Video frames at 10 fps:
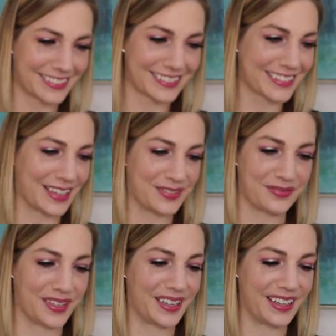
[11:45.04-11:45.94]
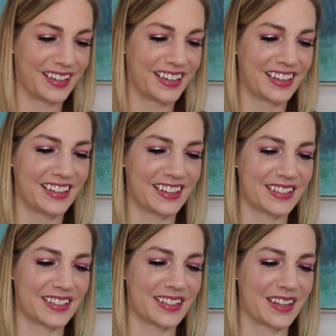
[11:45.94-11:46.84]
It's kind of funny.
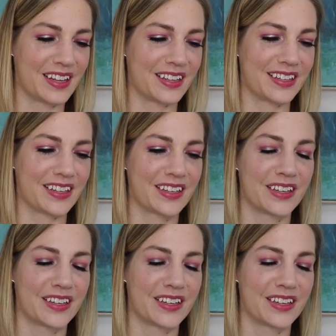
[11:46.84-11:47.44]
This is the